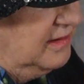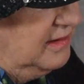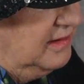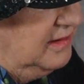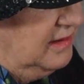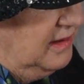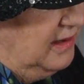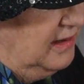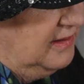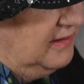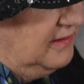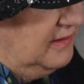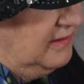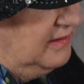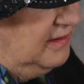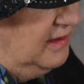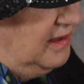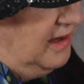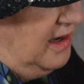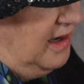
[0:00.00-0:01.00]
dot to
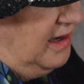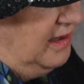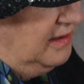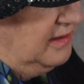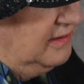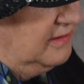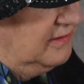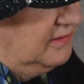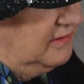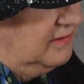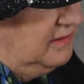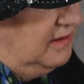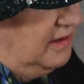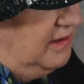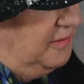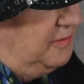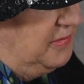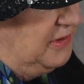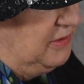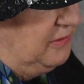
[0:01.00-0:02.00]
dot,
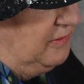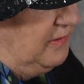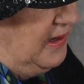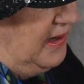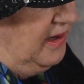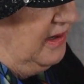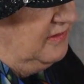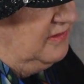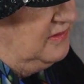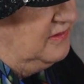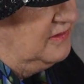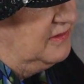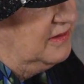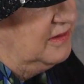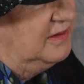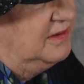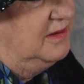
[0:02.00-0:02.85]
stop and rest,